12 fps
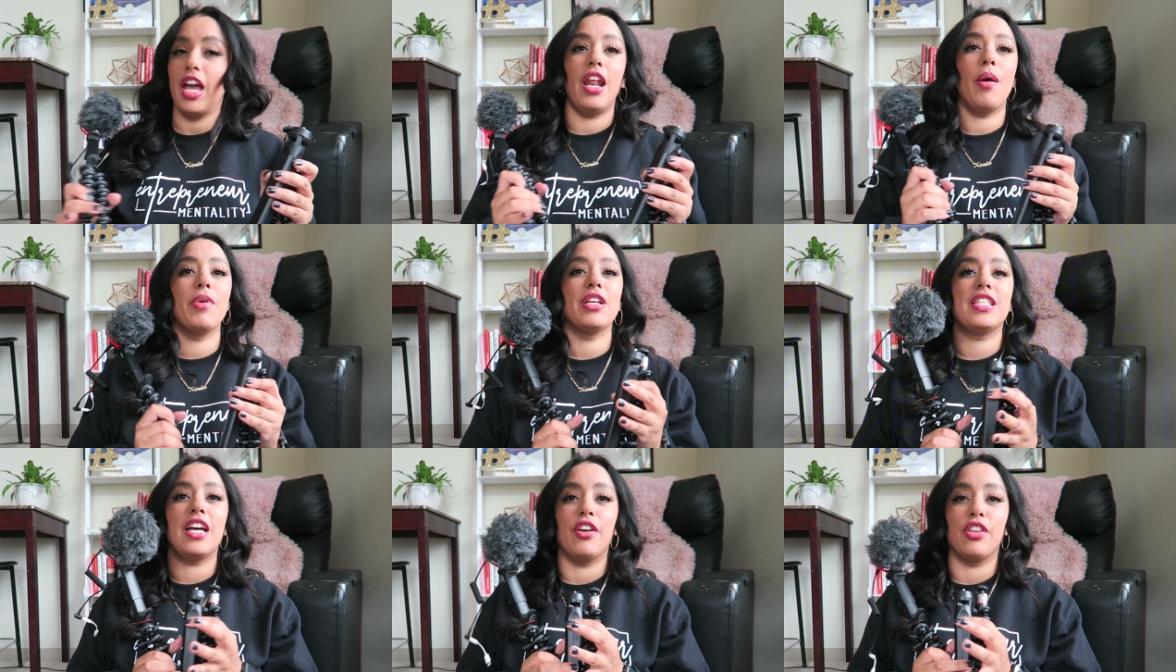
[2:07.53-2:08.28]
And I'm
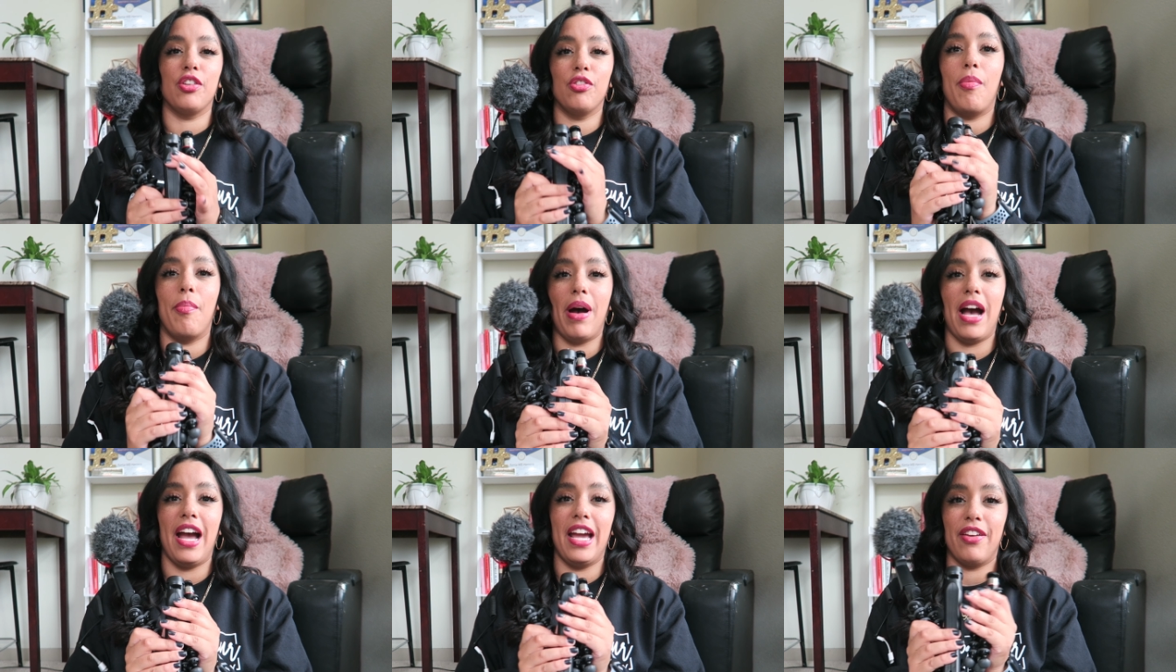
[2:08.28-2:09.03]
gonna tell you
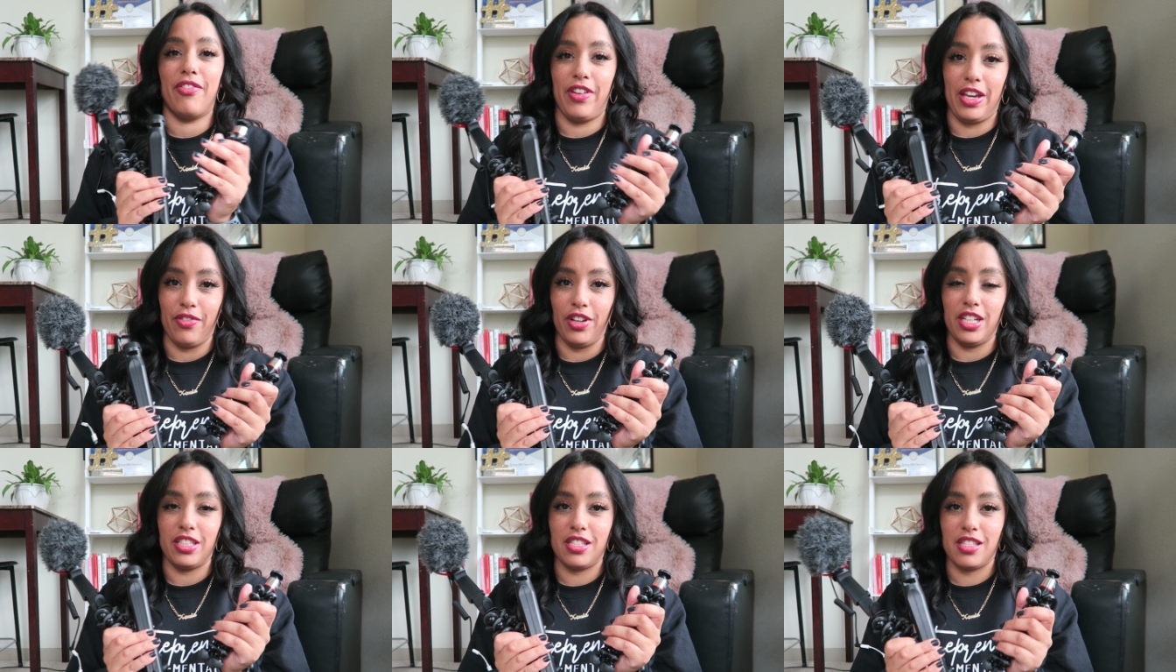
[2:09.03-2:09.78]
my
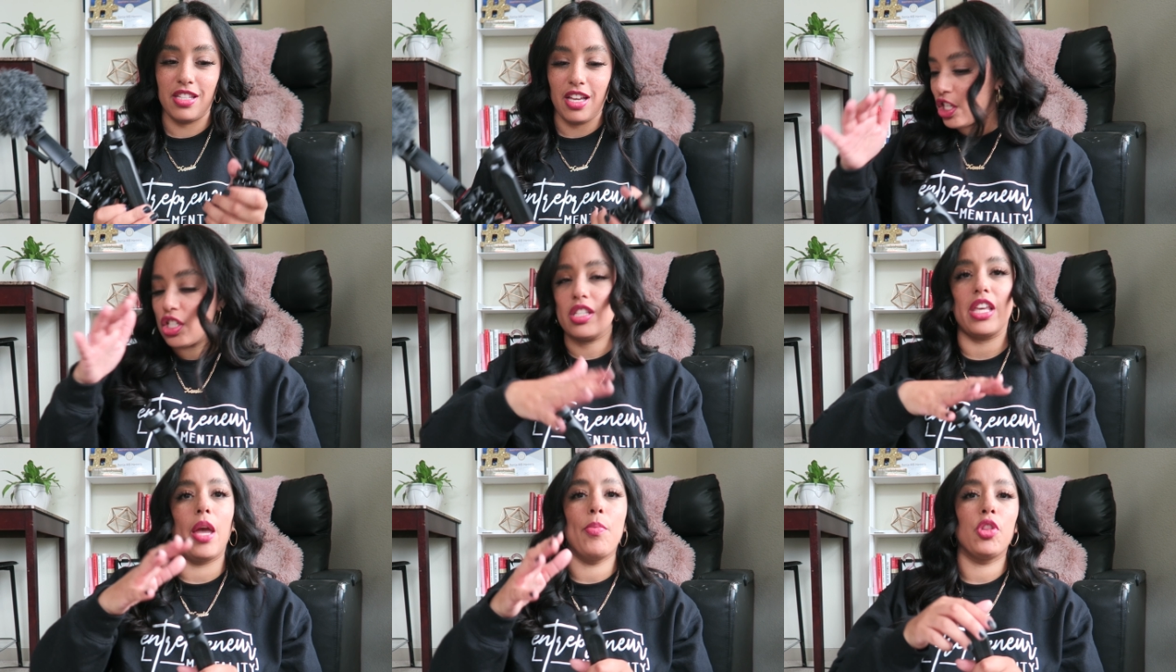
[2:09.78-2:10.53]
favorites. It
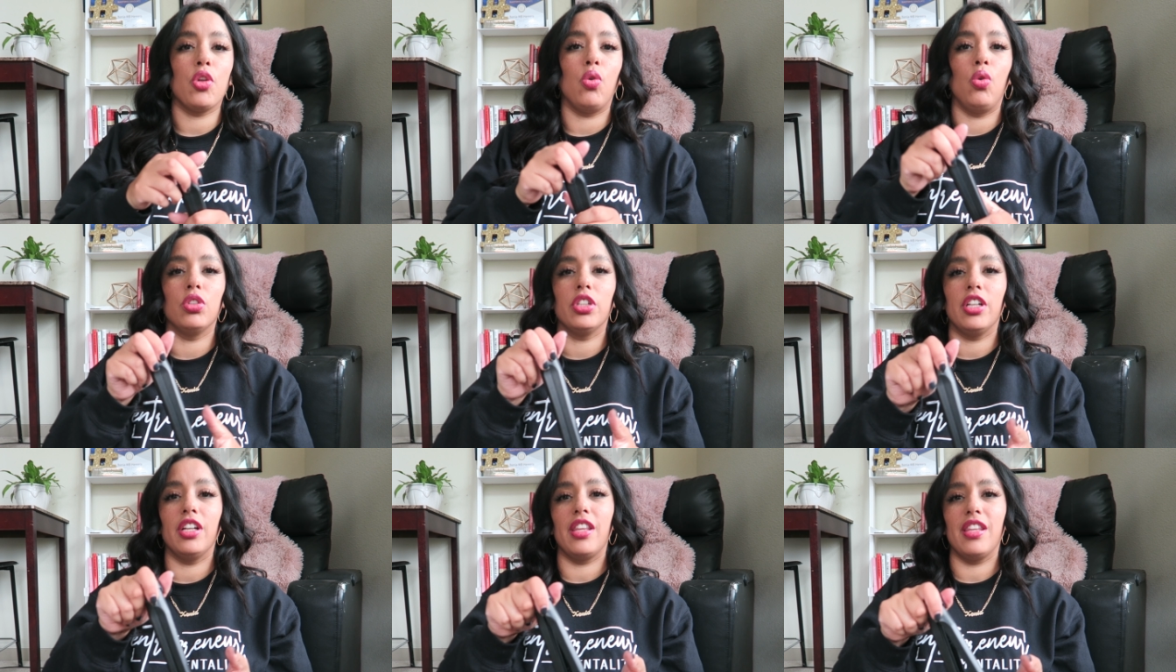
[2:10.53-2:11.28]
just came with a
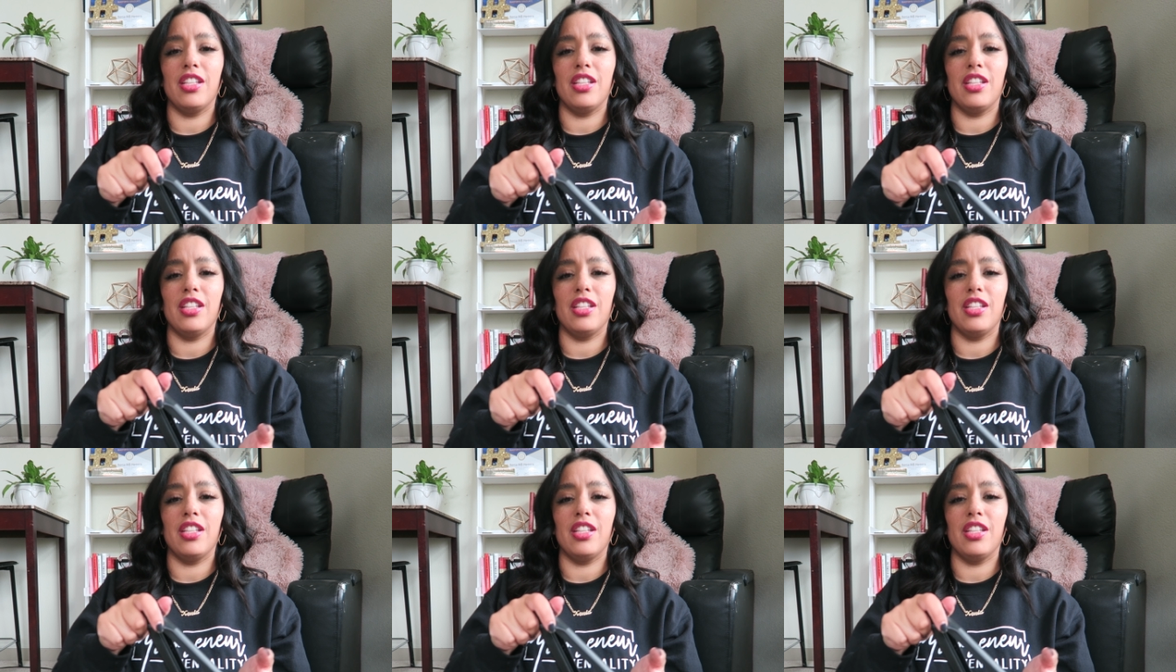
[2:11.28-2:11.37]
holder.